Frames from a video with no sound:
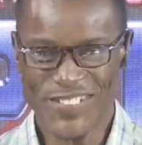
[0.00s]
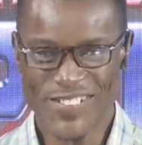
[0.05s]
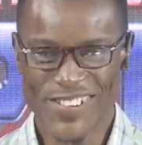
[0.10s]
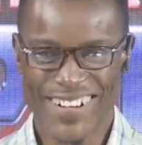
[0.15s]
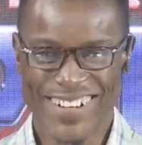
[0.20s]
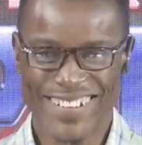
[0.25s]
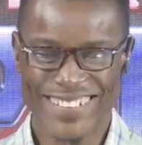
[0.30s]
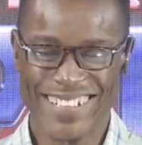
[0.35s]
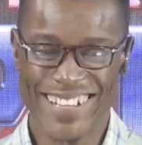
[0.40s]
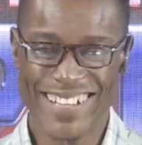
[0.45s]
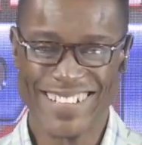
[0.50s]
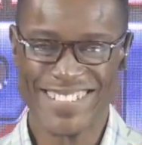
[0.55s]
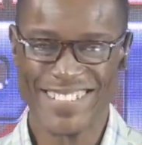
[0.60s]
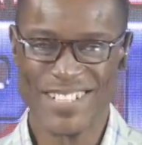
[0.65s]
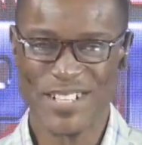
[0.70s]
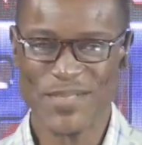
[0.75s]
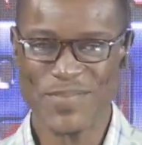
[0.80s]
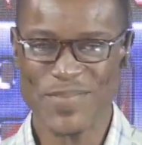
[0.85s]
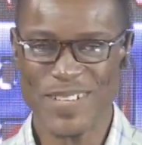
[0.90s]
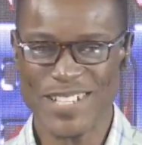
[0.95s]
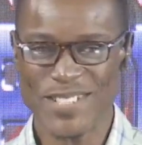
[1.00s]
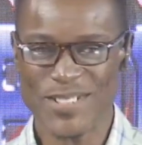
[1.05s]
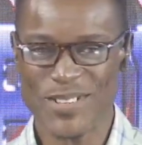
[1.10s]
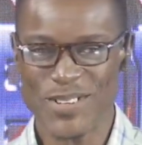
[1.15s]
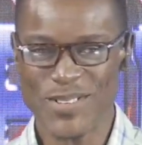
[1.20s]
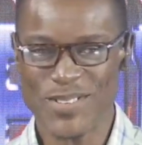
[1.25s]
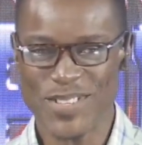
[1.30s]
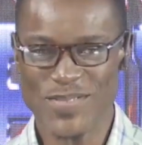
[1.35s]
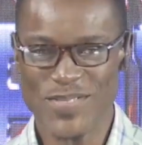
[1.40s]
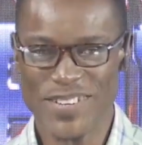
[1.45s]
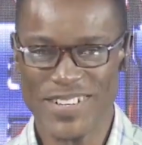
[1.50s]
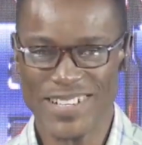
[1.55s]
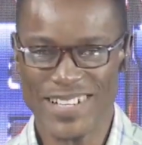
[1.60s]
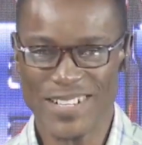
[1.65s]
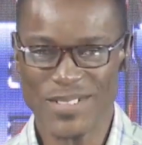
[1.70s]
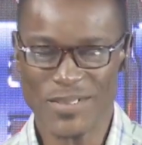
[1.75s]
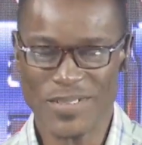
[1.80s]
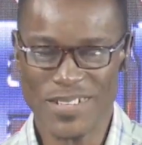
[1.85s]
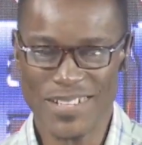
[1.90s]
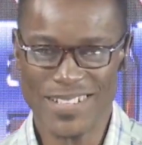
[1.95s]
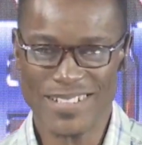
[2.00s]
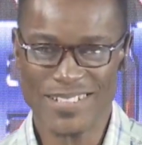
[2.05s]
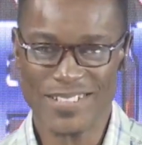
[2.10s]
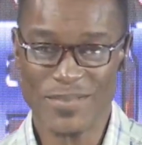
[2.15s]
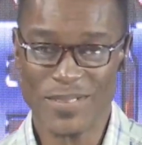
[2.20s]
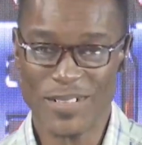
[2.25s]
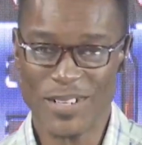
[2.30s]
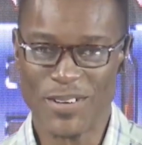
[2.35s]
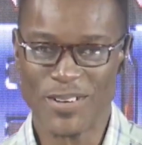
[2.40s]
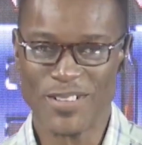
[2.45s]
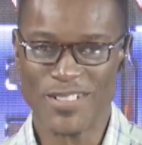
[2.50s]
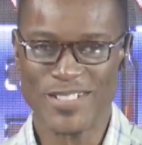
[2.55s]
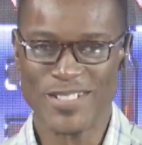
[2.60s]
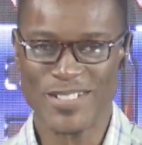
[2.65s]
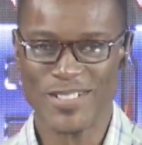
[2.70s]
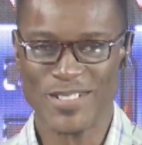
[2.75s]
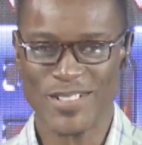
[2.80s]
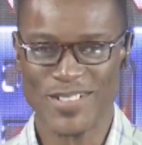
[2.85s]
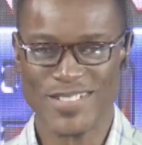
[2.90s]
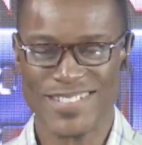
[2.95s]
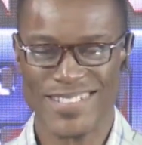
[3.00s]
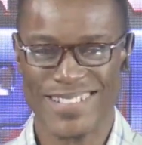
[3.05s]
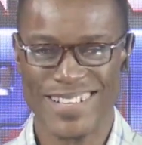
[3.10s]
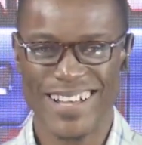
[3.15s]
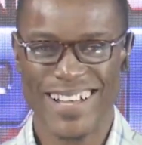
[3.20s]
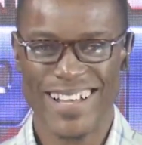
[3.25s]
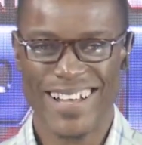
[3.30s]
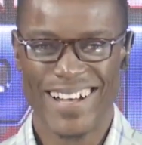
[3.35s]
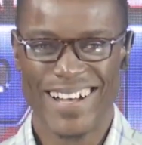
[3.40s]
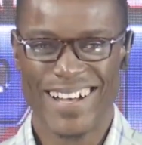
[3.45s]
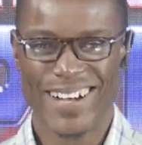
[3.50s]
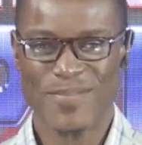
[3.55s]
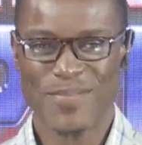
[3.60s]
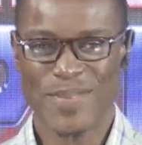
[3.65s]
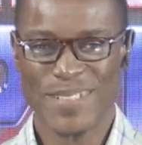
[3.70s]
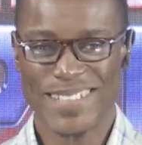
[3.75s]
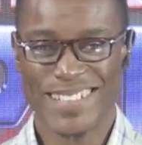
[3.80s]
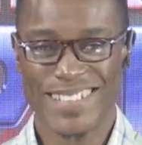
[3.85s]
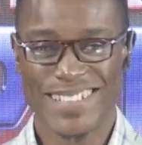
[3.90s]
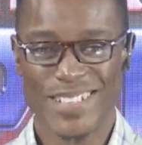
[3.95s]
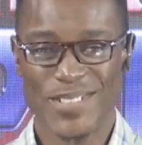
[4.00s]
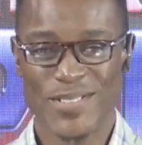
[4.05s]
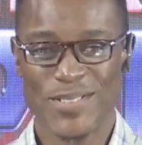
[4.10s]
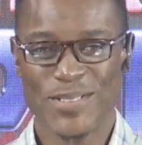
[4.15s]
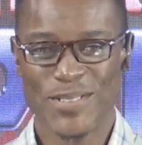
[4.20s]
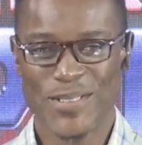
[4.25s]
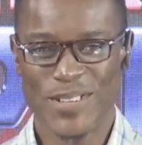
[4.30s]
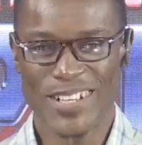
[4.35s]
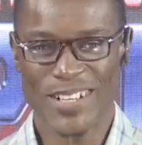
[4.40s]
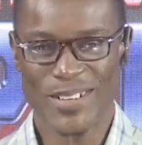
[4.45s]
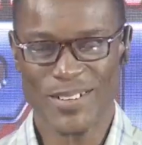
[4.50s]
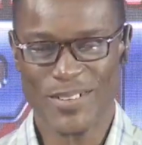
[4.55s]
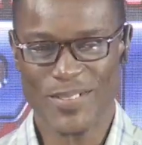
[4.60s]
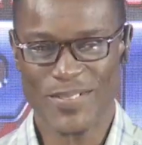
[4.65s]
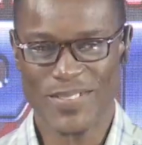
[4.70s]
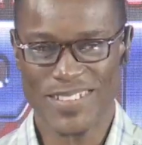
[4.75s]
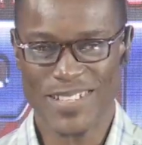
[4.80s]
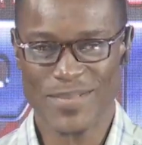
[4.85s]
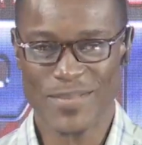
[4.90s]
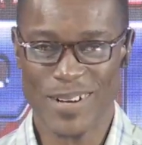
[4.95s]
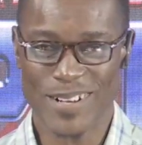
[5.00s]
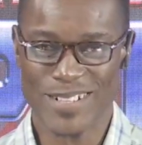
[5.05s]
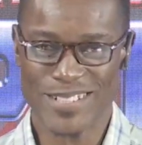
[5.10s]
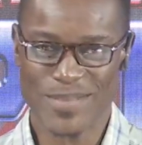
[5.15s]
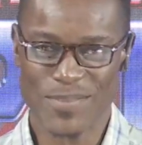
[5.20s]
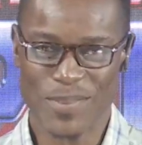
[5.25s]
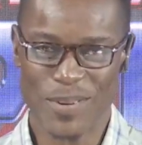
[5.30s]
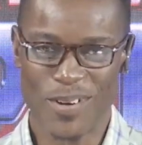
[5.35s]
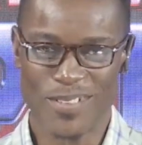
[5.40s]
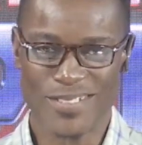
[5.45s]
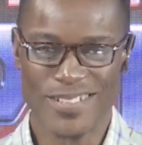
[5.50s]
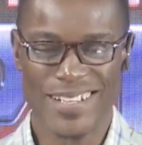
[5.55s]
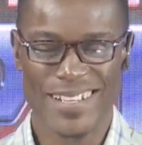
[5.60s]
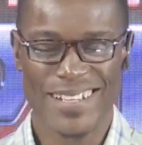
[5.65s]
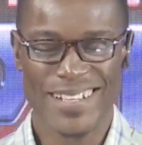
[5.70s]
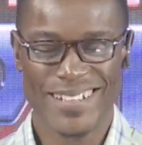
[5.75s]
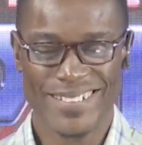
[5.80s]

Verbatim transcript: Well, that segment is always very educative because it's just, I'll be thinking you know a lot of things about sport.